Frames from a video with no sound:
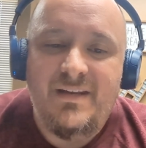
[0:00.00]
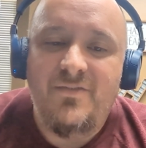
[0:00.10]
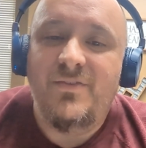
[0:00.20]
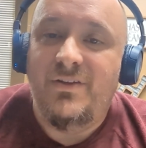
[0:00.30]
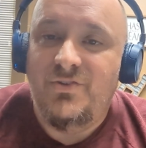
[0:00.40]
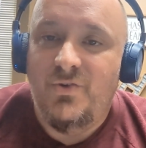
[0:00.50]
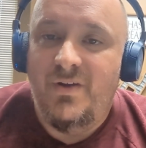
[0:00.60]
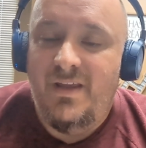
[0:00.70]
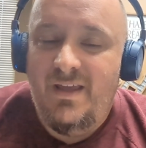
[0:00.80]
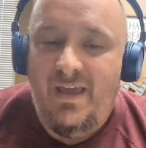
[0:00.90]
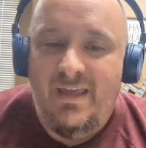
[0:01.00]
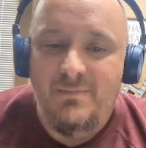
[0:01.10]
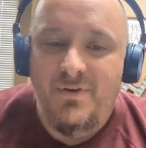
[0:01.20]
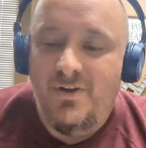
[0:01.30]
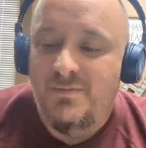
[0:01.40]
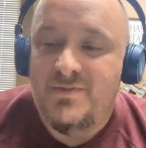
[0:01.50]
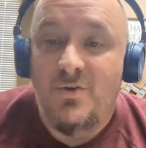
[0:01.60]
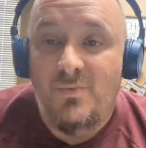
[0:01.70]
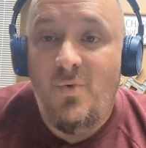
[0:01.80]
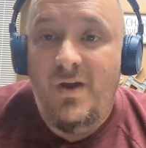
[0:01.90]
I definitely enjoyed it. Annabelle Comes
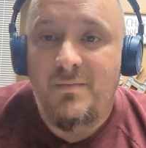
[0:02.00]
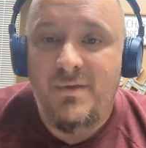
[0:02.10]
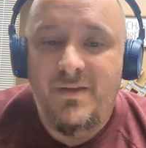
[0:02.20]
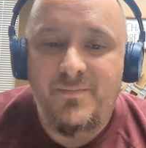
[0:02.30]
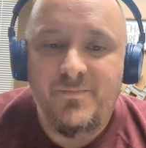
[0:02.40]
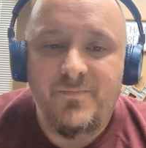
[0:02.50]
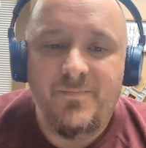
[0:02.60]
Home quite a bit.